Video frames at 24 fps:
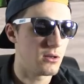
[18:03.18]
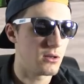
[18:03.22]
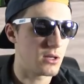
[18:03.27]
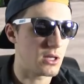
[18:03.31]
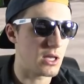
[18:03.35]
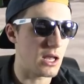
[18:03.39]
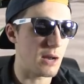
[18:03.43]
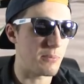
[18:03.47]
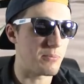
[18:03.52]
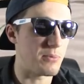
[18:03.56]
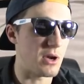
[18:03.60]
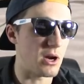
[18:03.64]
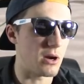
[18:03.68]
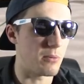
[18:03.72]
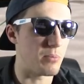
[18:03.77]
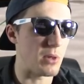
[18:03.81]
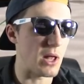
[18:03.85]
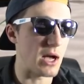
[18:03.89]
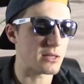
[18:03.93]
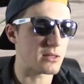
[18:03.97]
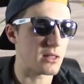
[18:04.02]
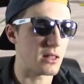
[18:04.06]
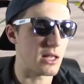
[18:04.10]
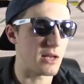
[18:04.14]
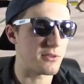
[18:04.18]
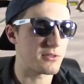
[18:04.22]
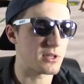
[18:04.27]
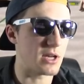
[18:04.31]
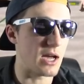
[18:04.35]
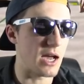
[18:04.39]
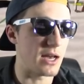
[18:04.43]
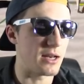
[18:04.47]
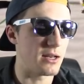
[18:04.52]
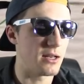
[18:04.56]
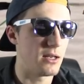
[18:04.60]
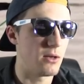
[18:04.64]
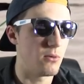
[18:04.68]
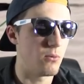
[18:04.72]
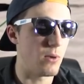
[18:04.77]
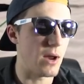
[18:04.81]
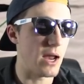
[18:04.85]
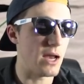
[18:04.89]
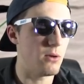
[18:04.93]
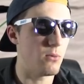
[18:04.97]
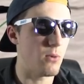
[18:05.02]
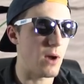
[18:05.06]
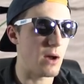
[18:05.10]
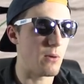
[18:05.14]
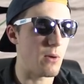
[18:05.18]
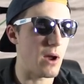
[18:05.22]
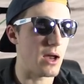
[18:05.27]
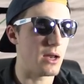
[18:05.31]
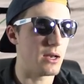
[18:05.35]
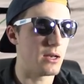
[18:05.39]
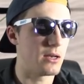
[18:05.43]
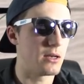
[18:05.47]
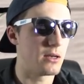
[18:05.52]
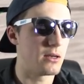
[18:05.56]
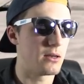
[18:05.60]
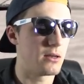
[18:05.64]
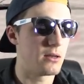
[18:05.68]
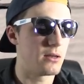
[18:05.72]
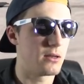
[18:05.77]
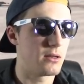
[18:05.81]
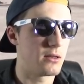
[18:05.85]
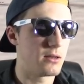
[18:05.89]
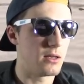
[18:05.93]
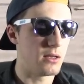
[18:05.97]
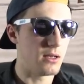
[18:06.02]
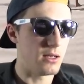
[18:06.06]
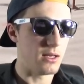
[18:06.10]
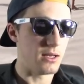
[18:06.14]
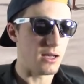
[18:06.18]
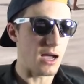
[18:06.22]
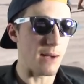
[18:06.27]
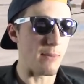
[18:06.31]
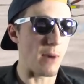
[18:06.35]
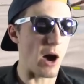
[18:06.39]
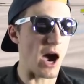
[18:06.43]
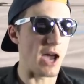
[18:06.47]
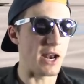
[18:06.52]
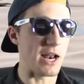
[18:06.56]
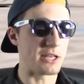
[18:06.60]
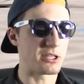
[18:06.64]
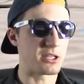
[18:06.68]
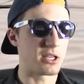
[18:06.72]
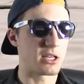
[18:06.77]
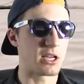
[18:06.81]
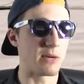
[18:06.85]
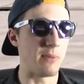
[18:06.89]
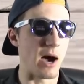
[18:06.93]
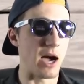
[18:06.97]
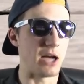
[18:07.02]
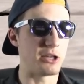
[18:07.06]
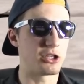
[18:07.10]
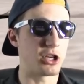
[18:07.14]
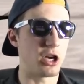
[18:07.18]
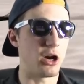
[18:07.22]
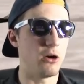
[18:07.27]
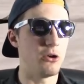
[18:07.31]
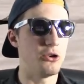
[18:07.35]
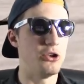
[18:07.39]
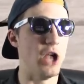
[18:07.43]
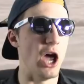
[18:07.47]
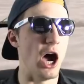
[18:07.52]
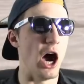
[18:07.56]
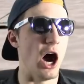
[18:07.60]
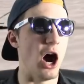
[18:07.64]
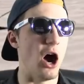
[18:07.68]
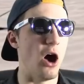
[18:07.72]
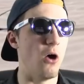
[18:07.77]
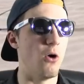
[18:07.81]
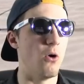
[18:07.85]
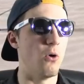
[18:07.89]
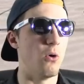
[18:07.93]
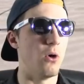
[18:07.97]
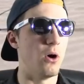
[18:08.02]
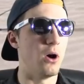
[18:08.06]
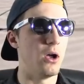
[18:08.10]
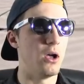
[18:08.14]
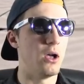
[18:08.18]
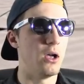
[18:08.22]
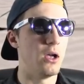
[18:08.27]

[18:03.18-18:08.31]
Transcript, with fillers: Get up there. Block the left side. Wait, wait, wait. I'm on it. Come on, Joe. No.